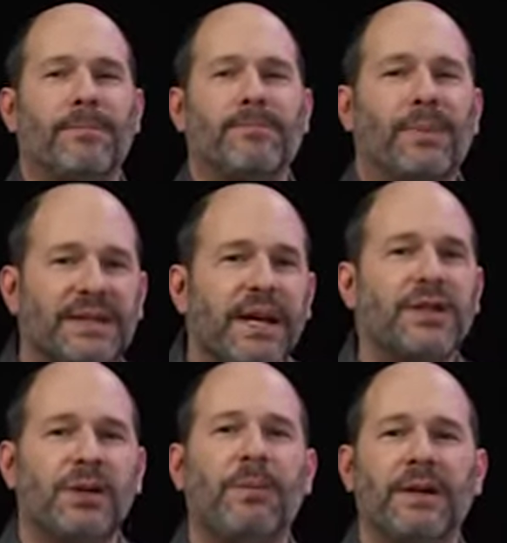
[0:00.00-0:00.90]
But
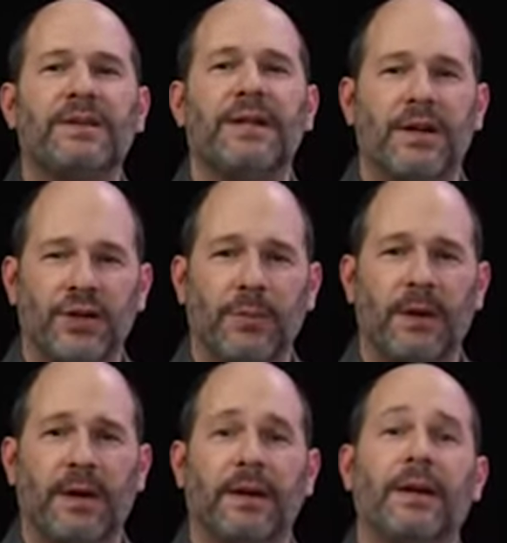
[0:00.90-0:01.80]
DHCP is
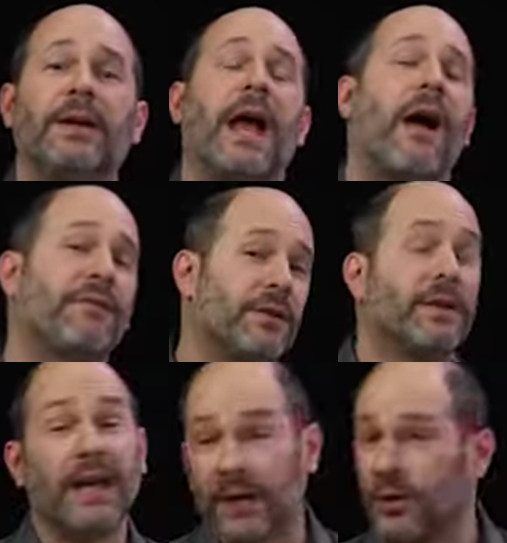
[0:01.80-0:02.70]
DHCP. You have to
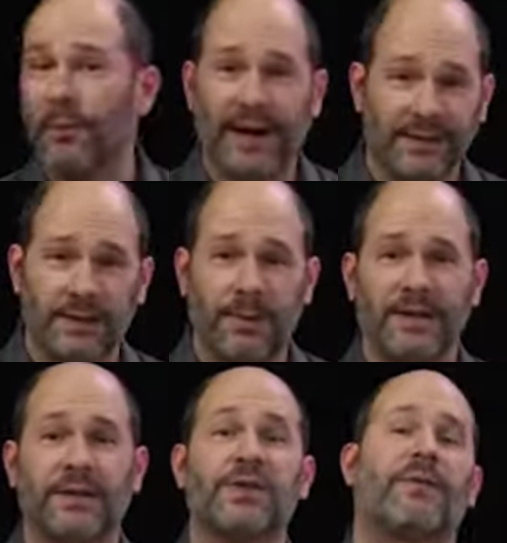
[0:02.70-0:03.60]
again go back to the
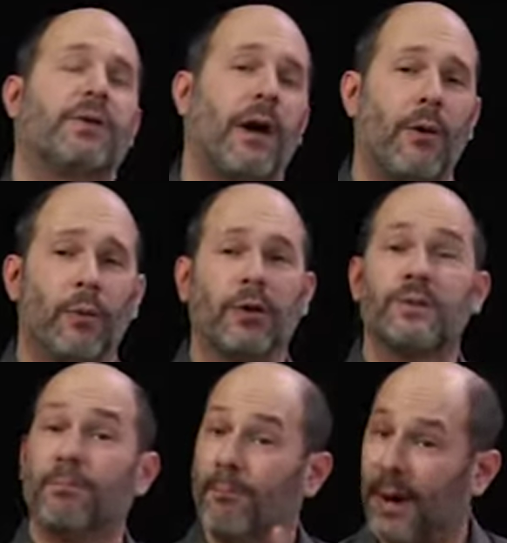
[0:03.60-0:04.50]
basics. You have to know how it
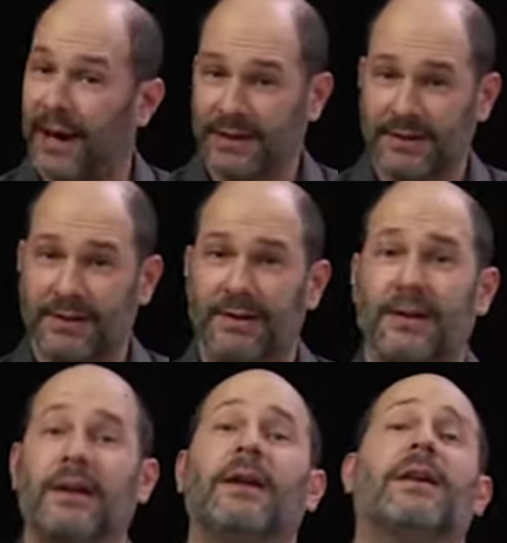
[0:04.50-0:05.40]
works. But
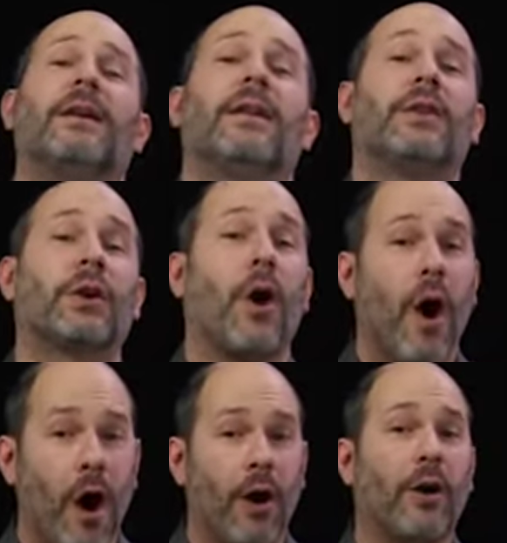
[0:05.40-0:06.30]
there
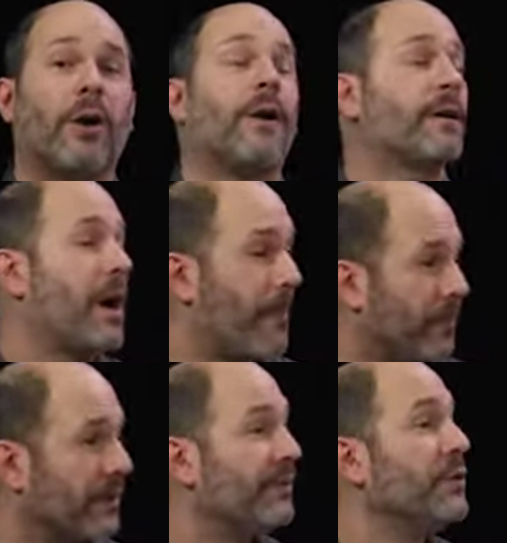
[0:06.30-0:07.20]
are a
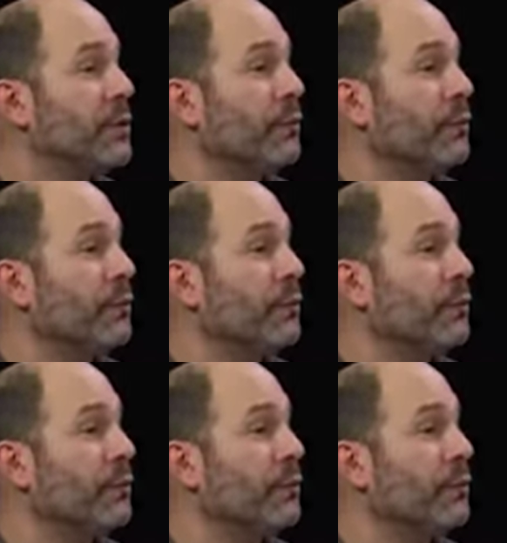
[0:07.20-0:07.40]
couple of new